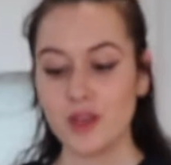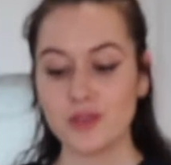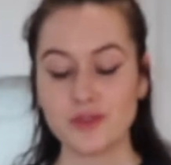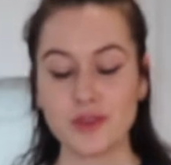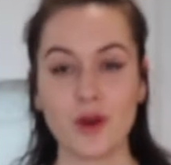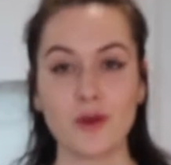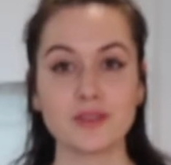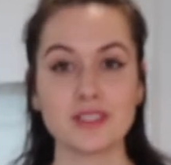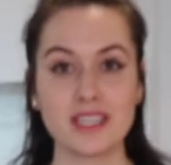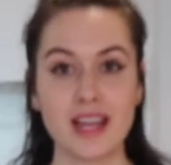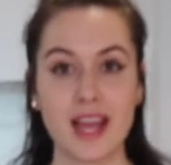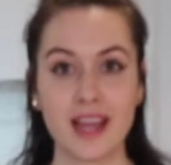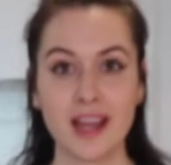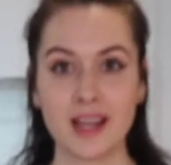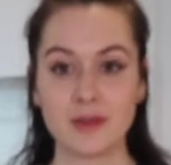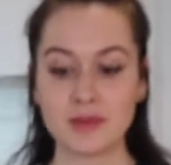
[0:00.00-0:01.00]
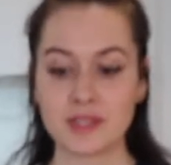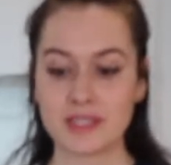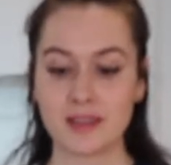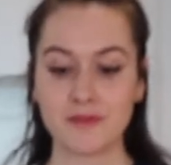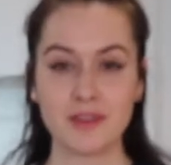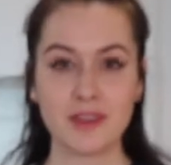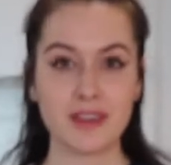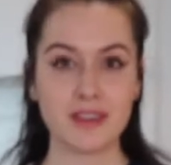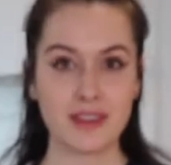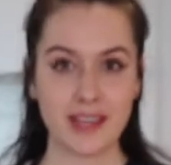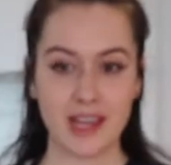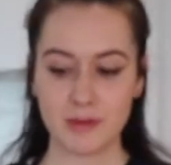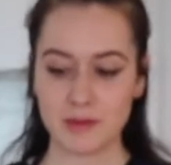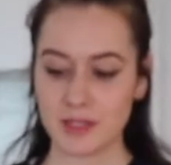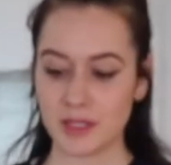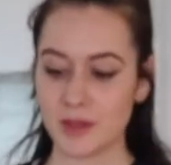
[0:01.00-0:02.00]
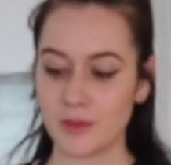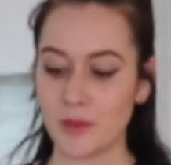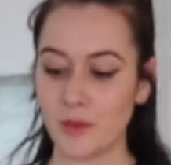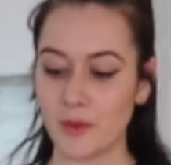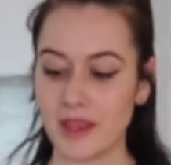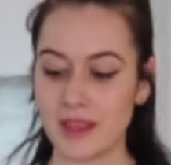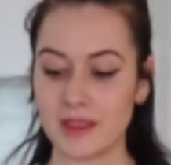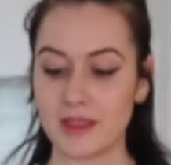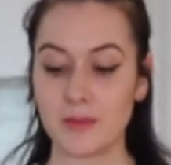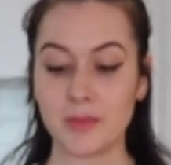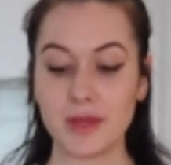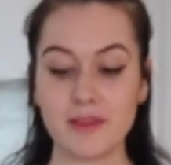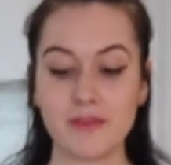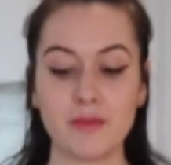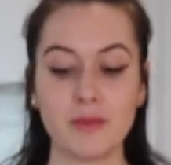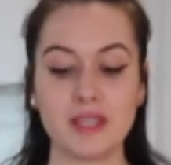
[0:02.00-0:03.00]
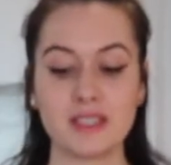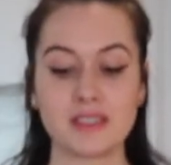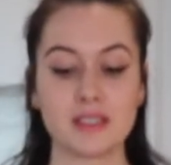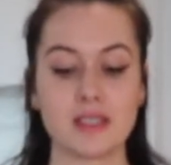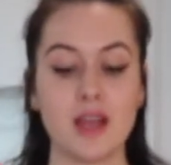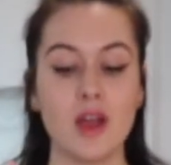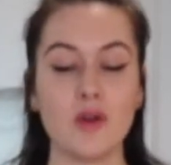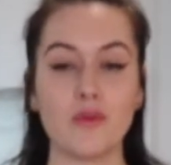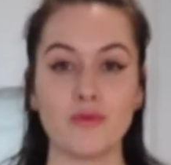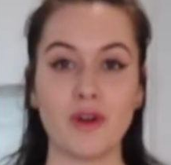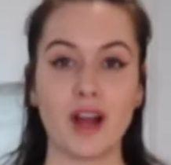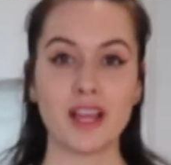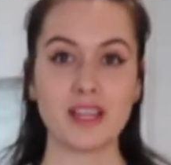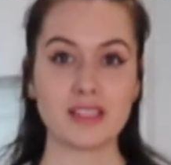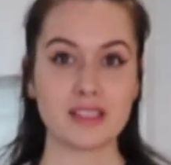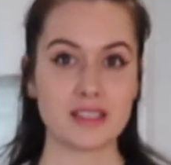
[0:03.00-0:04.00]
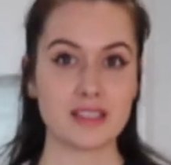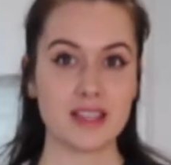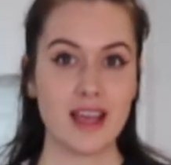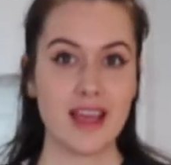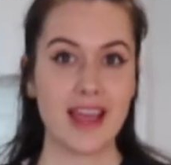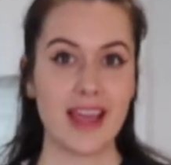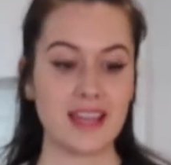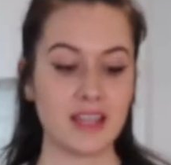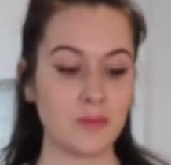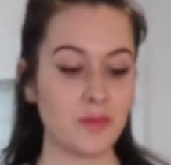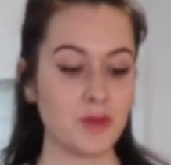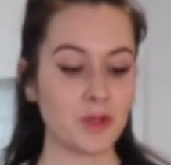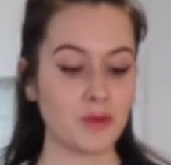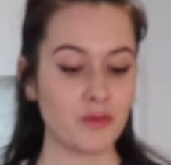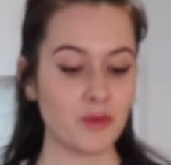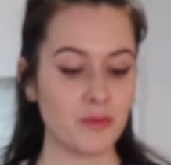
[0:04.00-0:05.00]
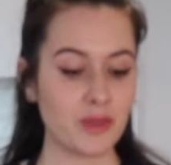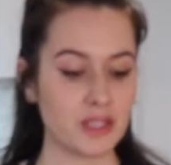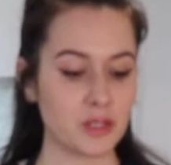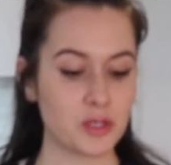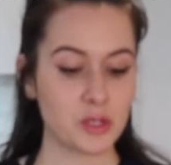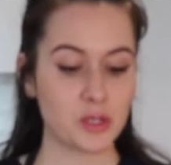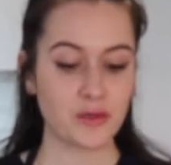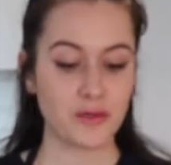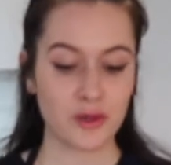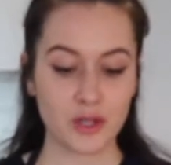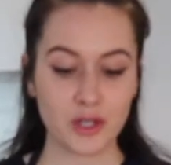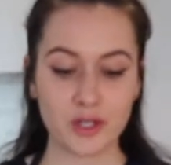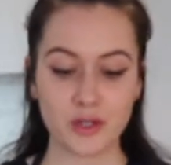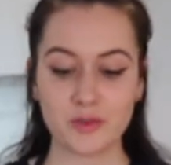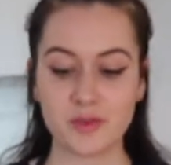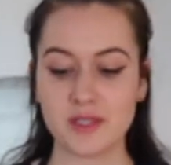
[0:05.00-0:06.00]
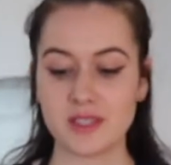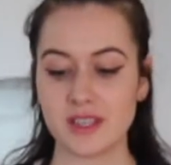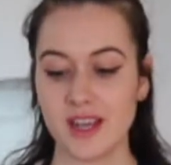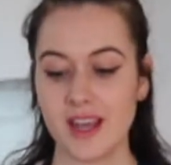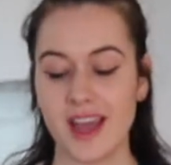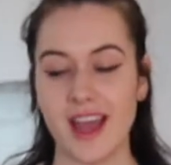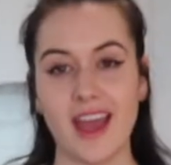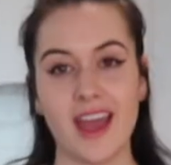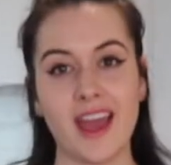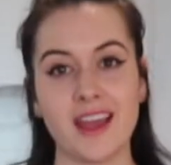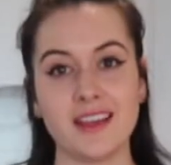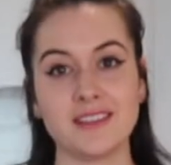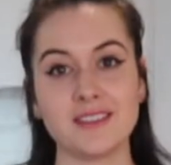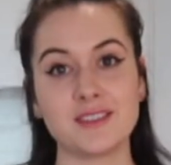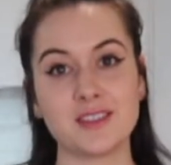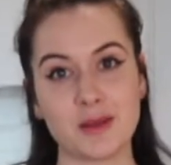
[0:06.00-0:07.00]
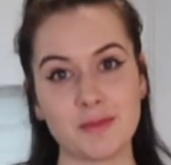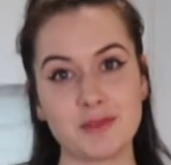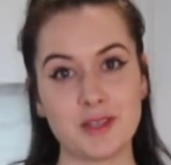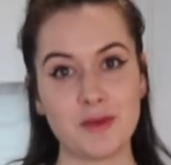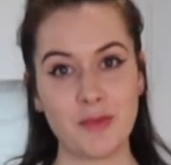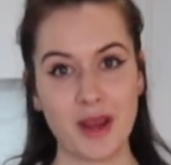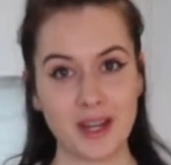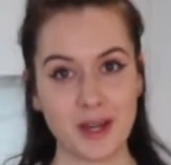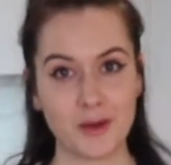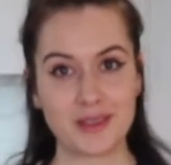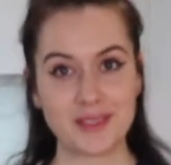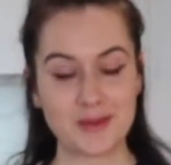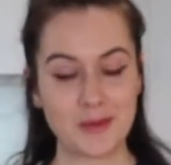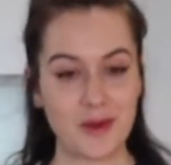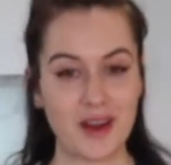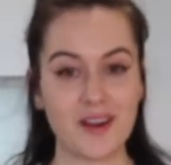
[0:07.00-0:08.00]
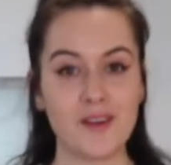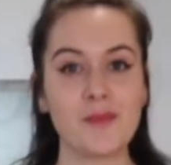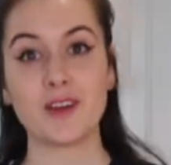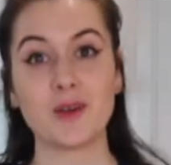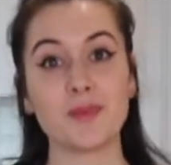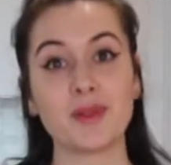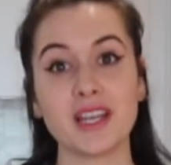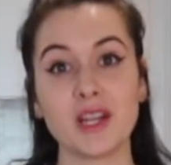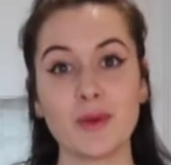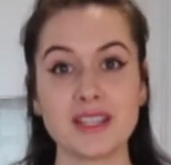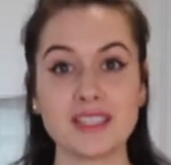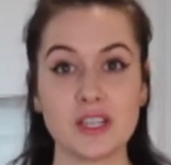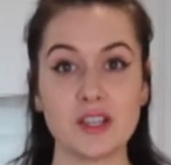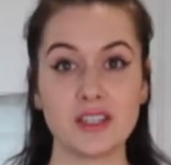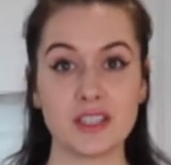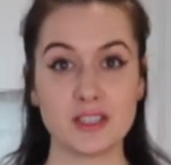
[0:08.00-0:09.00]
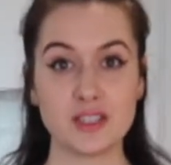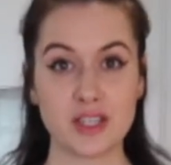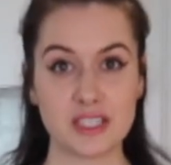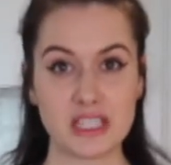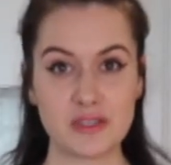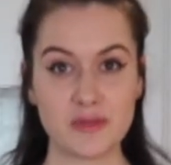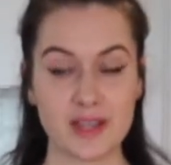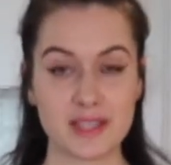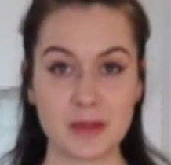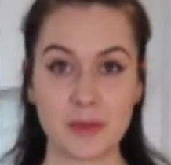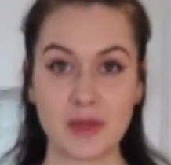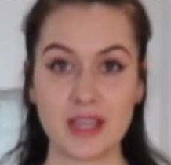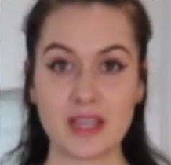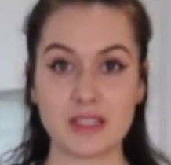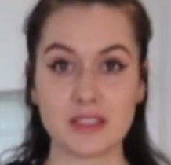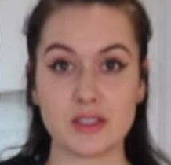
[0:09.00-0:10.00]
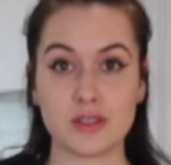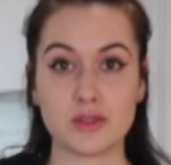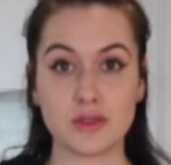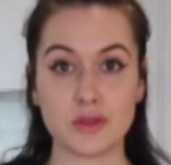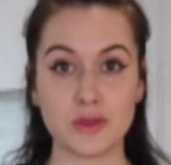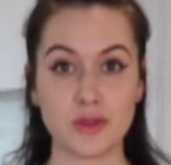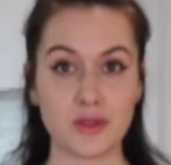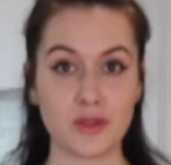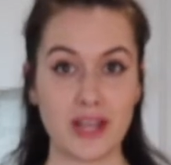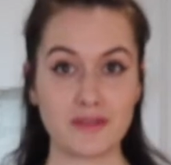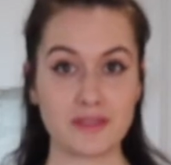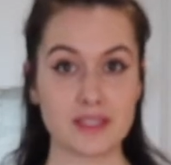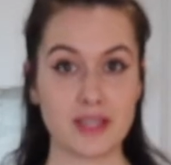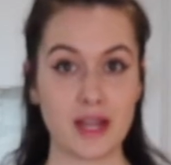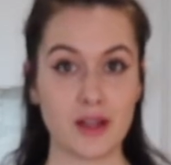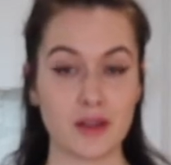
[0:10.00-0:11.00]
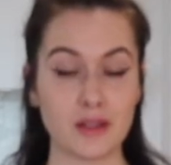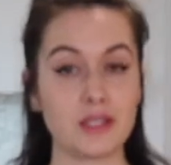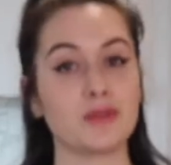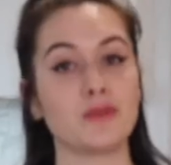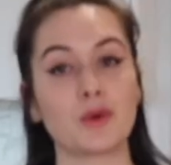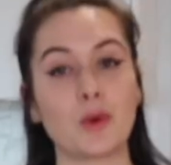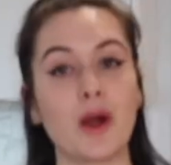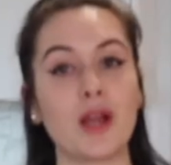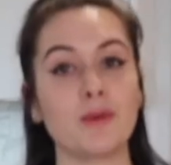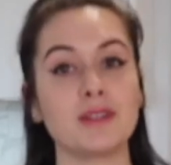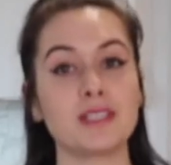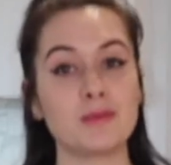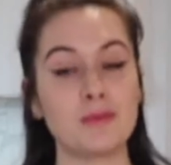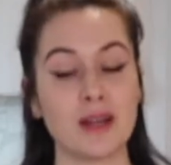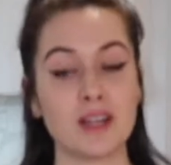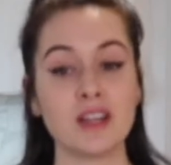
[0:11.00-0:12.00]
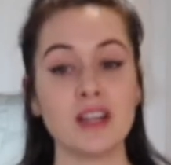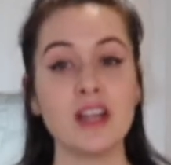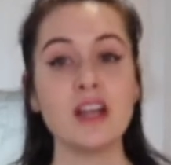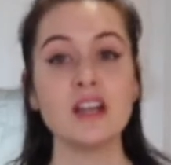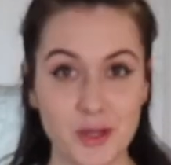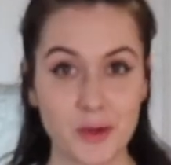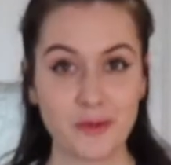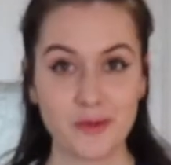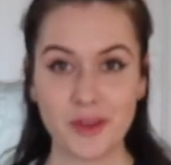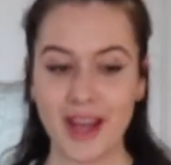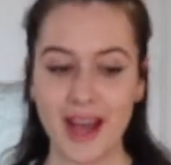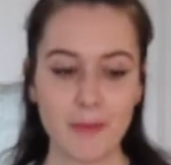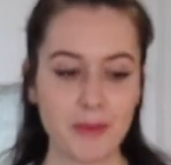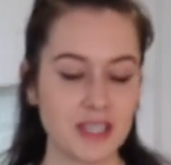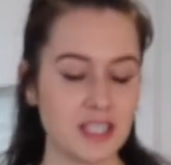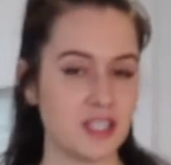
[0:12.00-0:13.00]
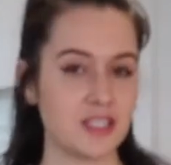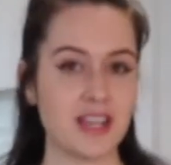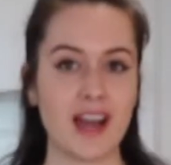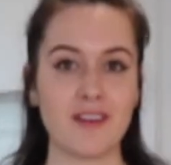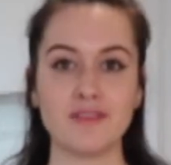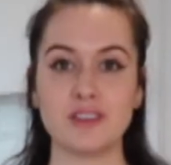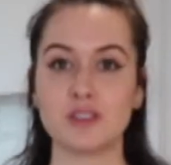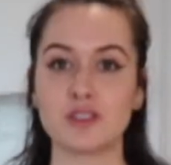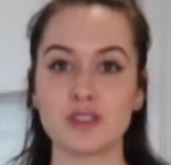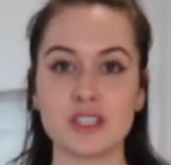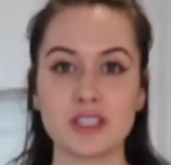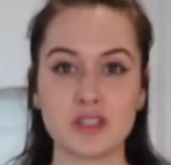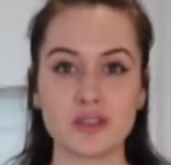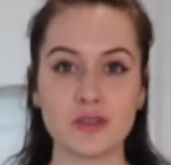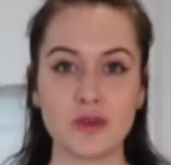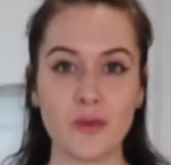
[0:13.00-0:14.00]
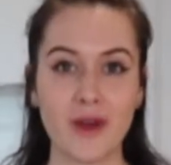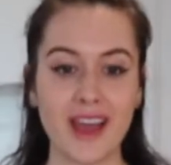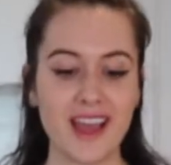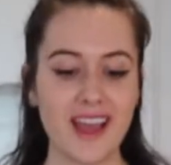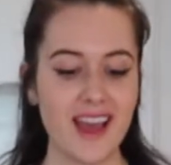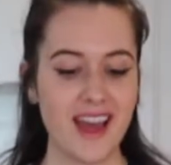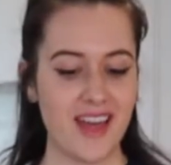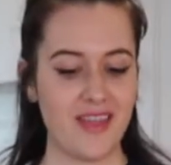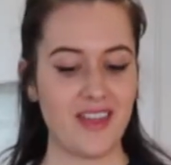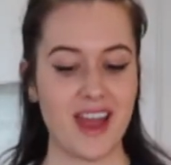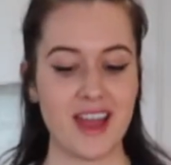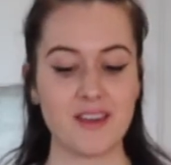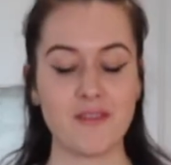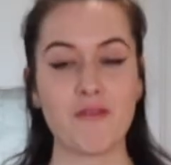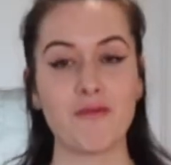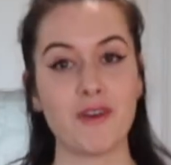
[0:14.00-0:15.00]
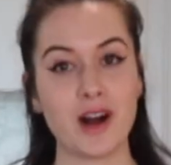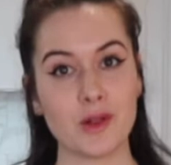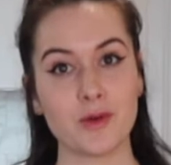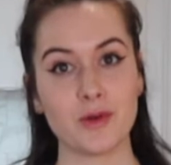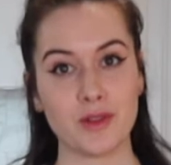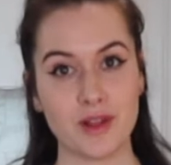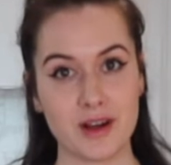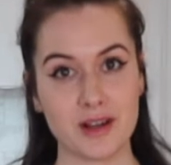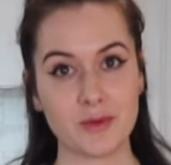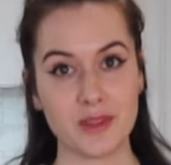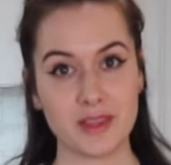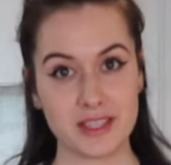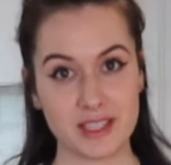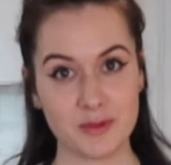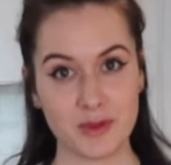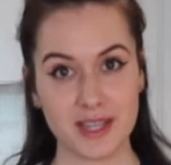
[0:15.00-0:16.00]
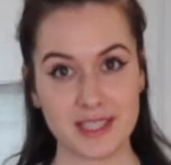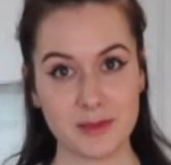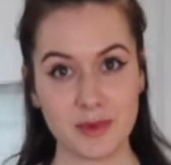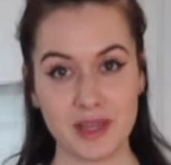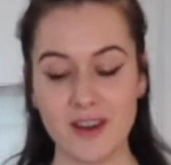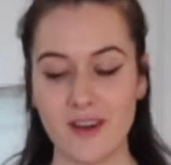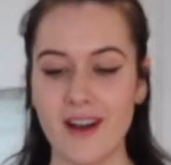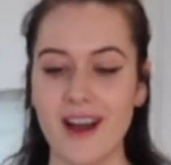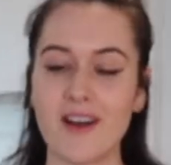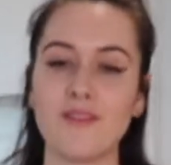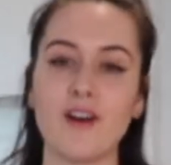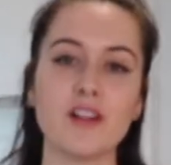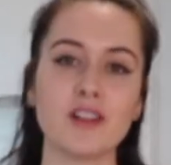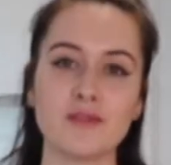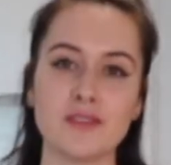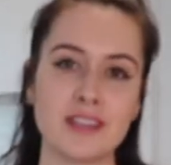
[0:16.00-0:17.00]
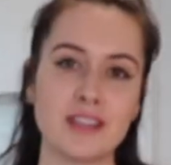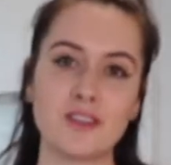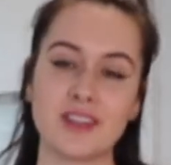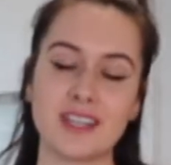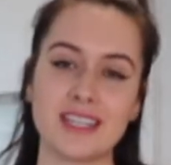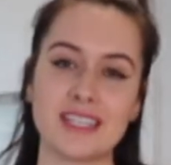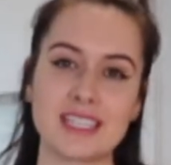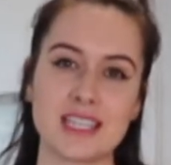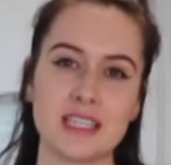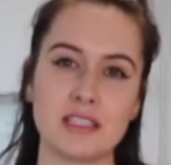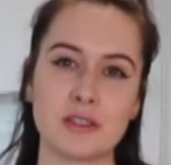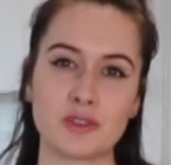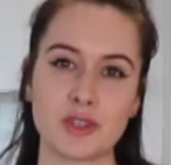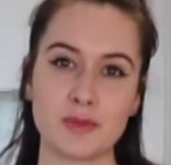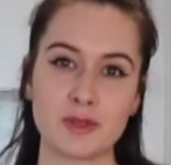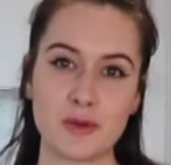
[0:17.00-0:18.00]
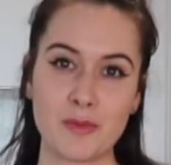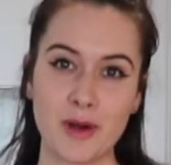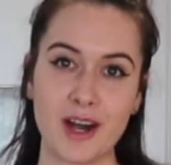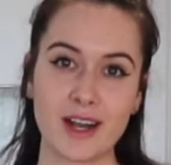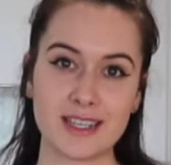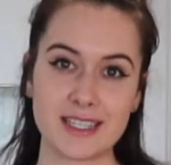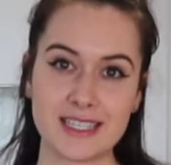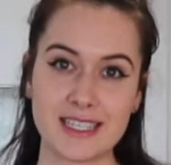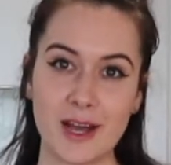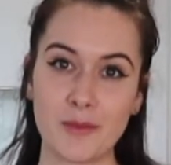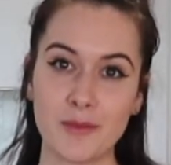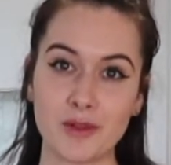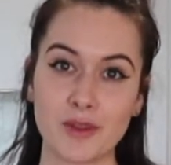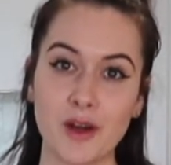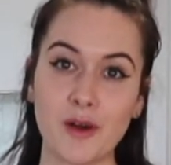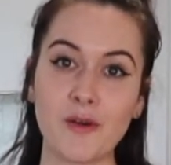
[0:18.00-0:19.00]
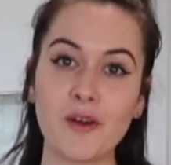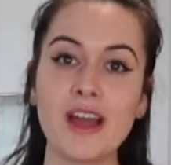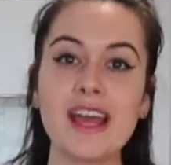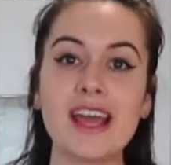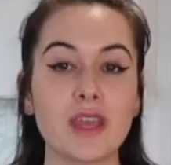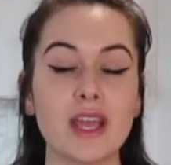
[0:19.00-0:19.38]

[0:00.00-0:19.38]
So today I'm stuffing the capsicum with beef mince, rice, and a beautiful mixture of herbs and some tomato as well. There are plenty of ways that you can adjust this recipe to suit your lifestyle and your requirements better. So if you're happy to just have the traditional way, then follow along with this recipe. I'll have all of the ingredients in the description box down below.